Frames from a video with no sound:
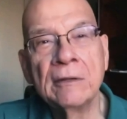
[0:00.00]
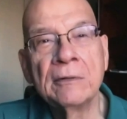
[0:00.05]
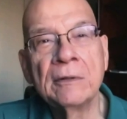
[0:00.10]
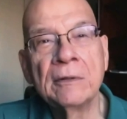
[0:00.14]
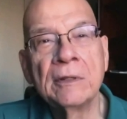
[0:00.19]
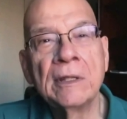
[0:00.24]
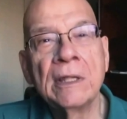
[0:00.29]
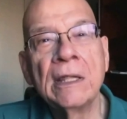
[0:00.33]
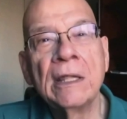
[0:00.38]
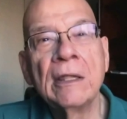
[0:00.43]

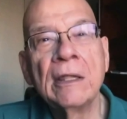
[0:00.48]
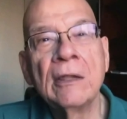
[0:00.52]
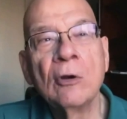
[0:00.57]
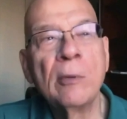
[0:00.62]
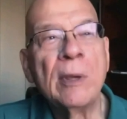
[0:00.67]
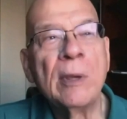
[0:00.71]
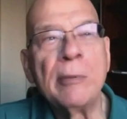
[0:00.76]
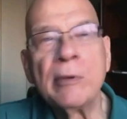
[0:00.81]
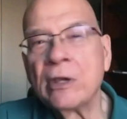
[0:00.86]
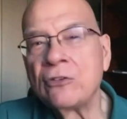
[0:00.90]

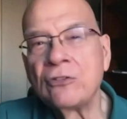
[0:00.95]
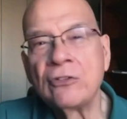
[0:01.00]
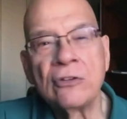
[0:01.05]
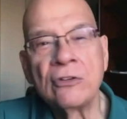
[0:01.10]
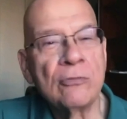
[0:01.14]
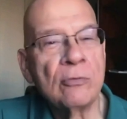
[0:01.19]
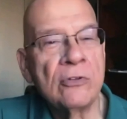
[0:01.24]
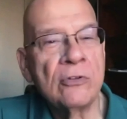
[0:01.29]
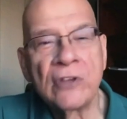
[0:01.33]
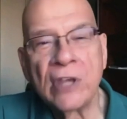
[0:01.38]
or maybe I
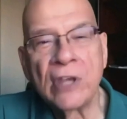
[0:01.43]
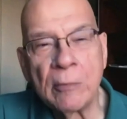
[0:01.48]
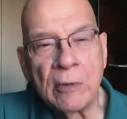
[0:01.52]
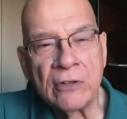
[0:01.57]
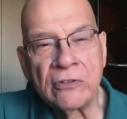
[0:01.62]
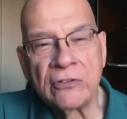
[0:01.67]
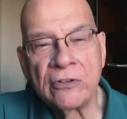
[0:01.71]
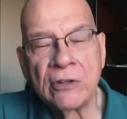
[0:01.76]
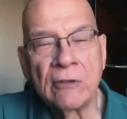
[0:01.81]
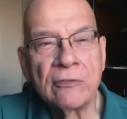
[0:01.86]
should just
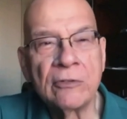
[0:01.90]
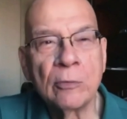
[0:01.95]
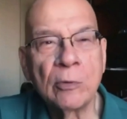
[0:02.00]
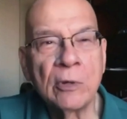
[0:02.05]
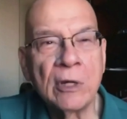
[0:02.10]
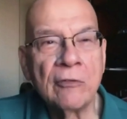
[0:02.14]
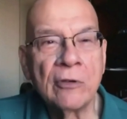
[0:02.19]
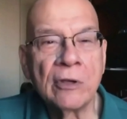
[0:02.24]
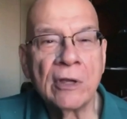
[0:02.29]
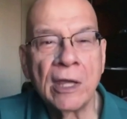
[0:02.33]
resign
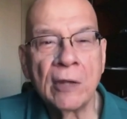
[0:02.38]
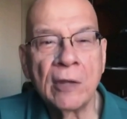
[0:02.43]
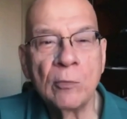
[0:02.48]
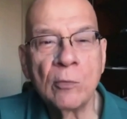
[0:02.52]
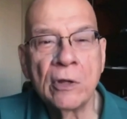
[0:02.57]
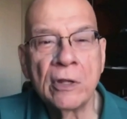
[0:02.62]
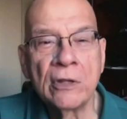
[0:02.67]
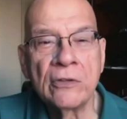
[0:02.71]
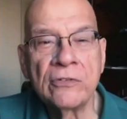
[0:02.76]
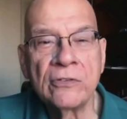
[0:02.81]
myself to whatever
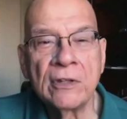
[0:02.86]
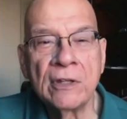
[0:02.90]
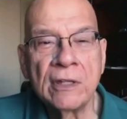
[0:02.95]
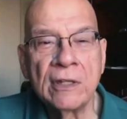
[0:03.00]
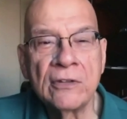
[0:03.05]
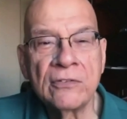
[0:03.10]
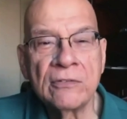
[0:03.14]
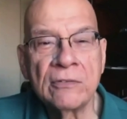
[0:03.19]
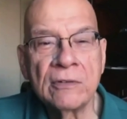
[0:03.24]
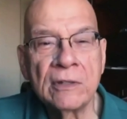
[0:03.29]
God
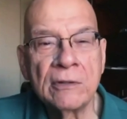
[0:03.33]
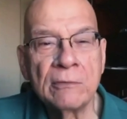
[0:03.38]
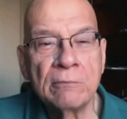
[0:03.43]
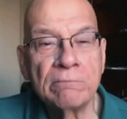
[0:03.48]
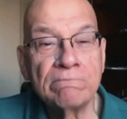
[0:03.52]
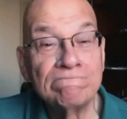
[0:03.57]
wants. And